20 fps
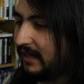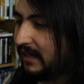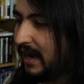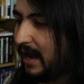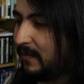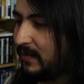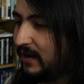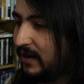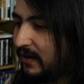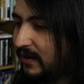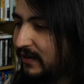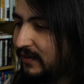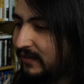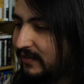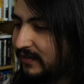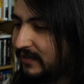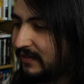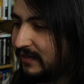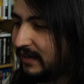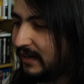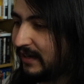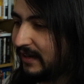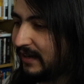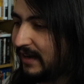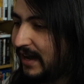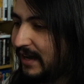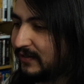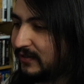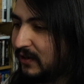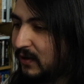I'm here,
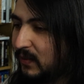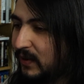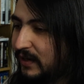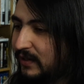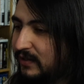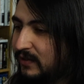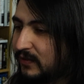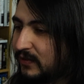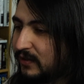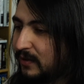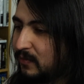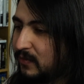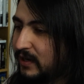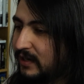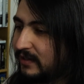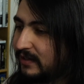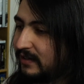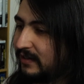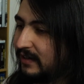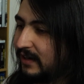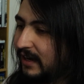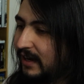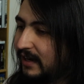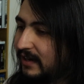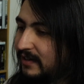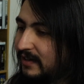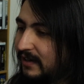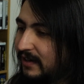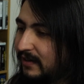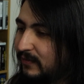as always, for some reason,
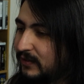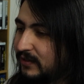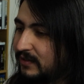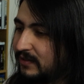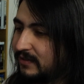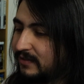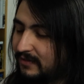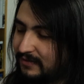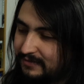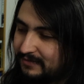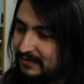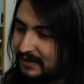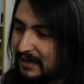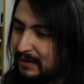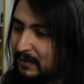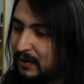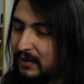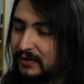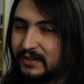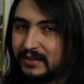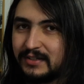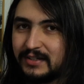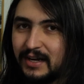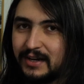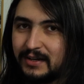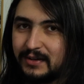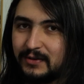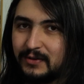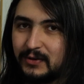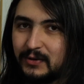and I'm always
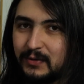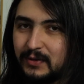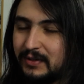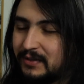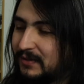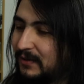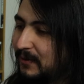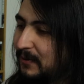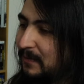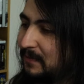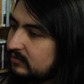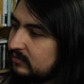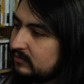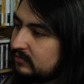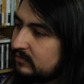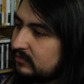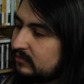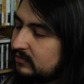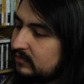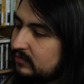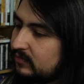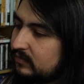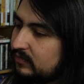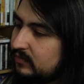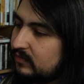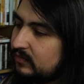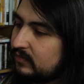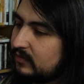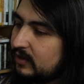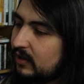excited to do it. So,
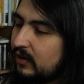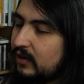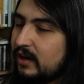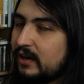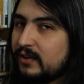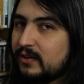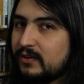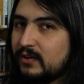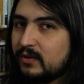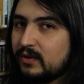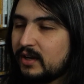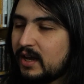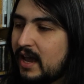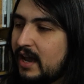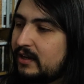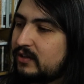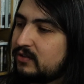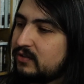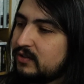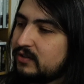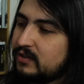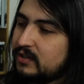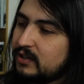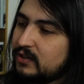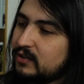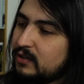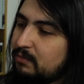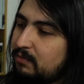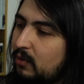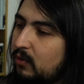okay, they do an actress in a
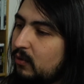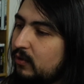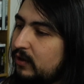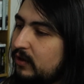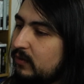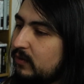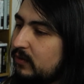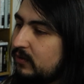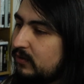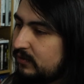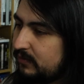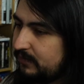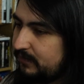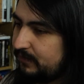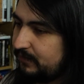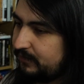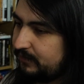supporting role.